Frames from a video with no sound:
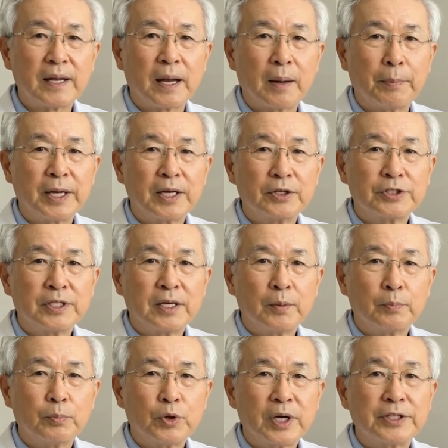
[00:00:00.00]
because it
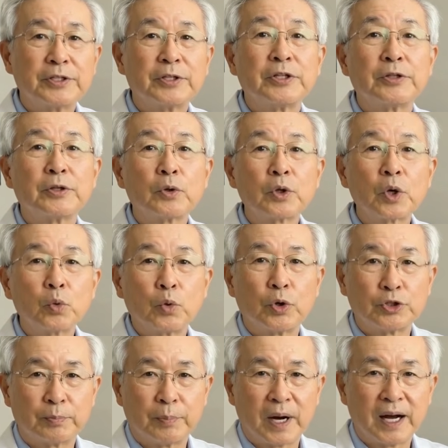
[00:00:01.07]
compresses the lower
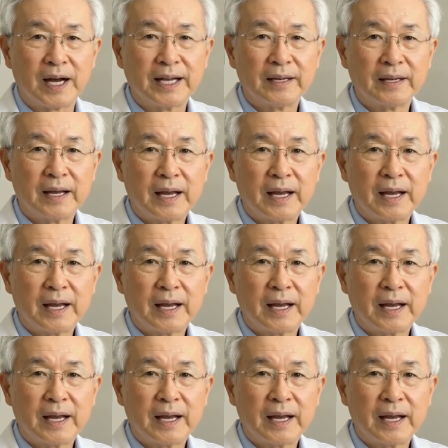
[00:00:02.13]
spine